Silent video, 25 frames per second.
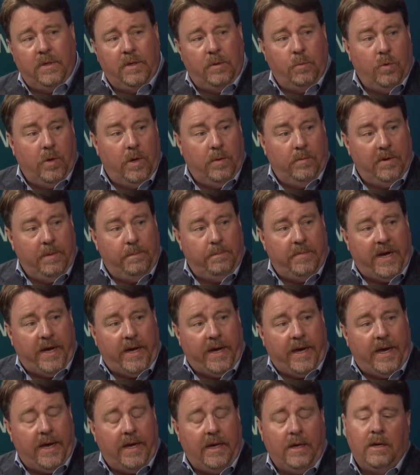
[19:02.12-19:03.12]
in what we
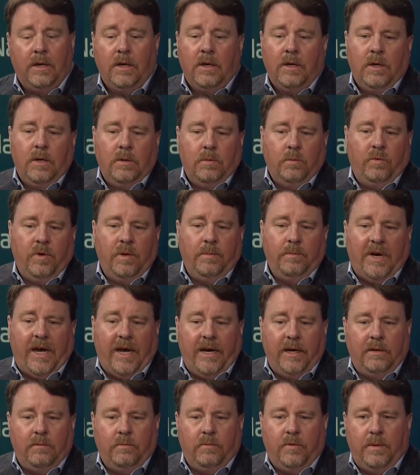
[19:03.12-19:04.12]
buy. We
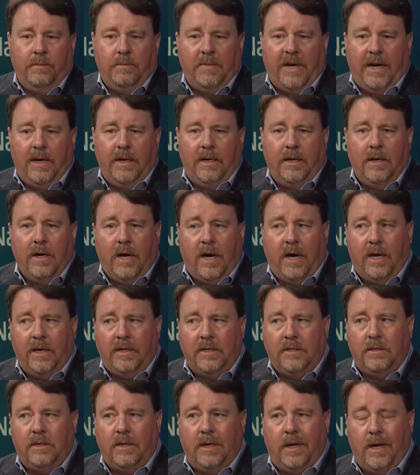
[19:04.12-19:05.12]
might
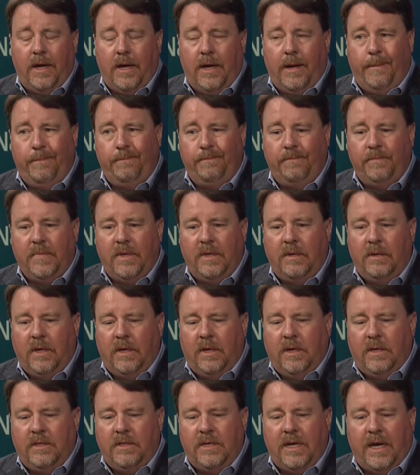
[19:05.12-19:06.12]
not
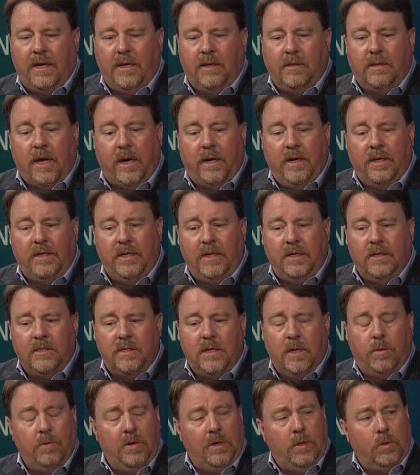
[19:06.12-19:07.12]
take a lot of deals
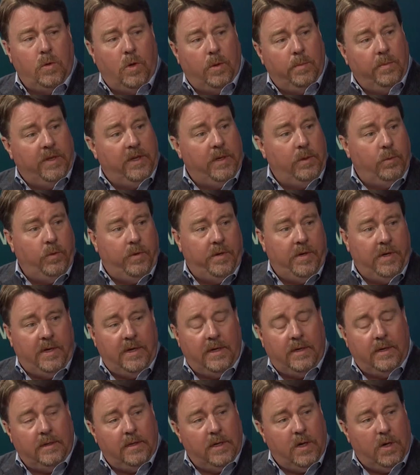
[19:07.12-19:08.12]
that we normally would
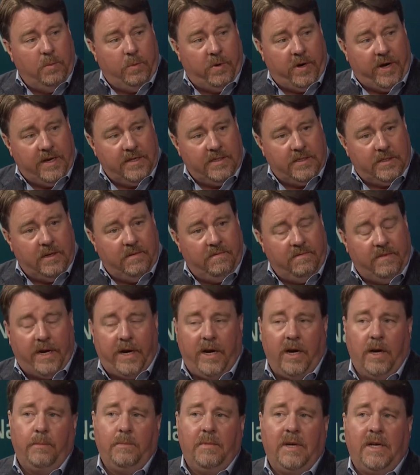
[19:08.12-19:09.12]
in a low-priced
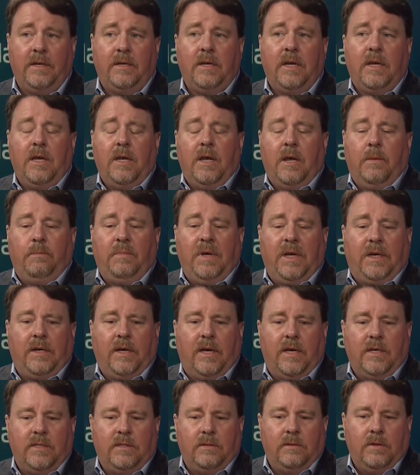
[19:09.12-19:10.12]
environment,
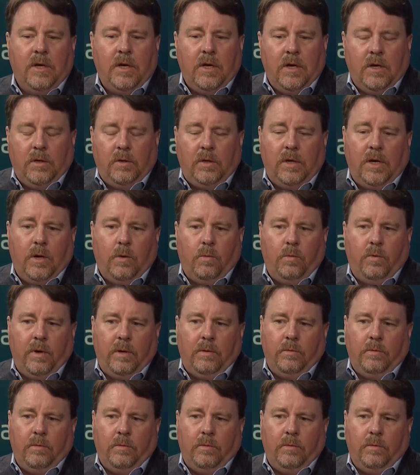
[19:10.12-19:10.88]
because, you know,